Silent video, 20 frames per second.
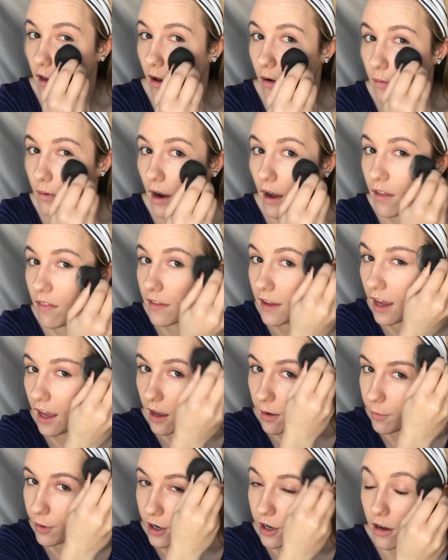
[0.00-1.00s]
around the
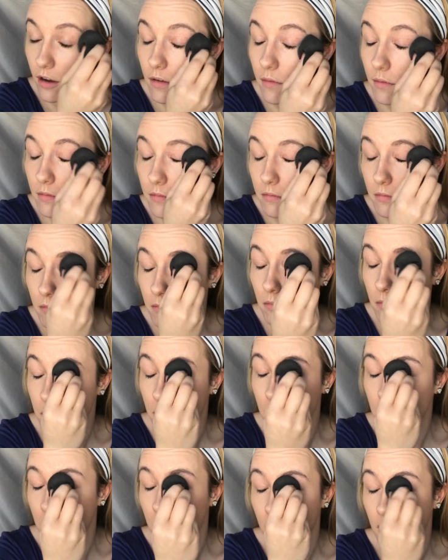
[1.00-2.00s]
eyebrow,
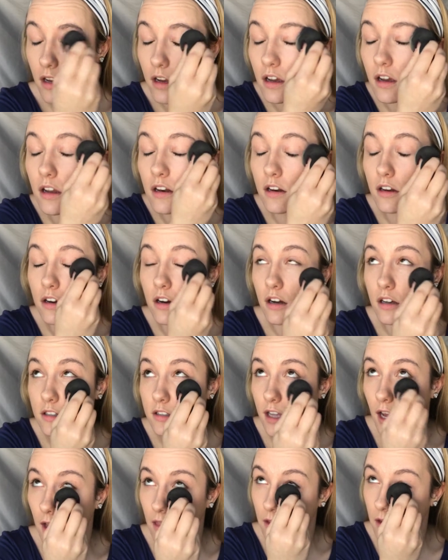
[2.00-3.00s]
and across
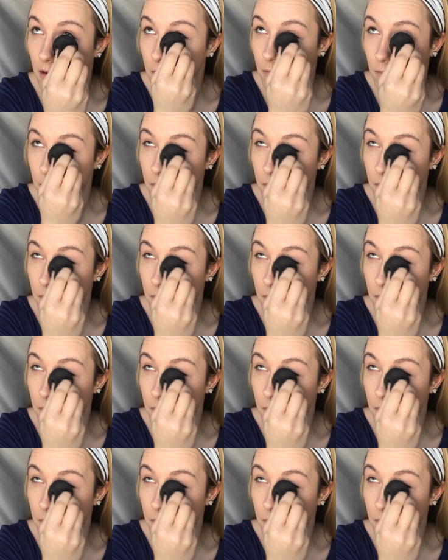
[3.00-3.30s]
the eyelid.